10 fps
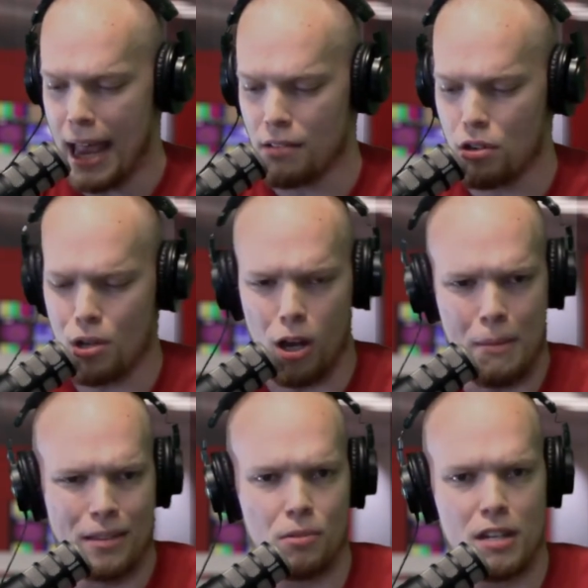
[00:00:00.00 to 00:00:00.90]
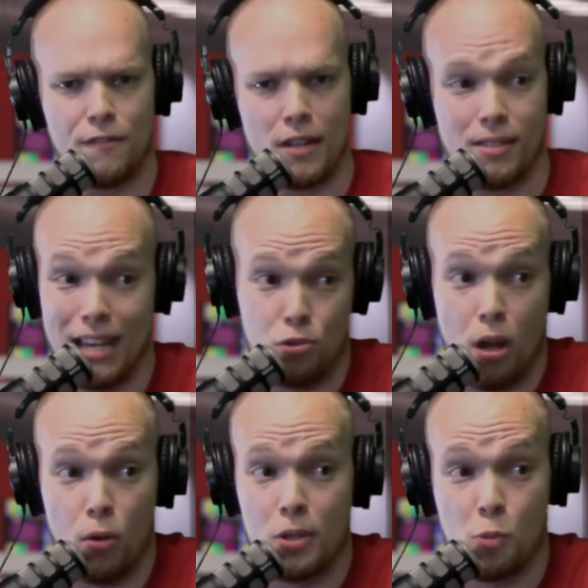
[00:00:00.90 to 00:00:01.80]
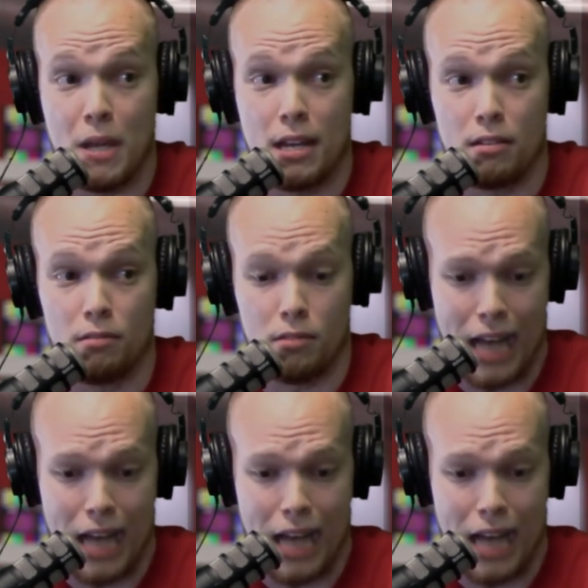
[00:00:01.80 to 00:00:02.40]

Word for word: And you talk about their defense, they struggle with speed.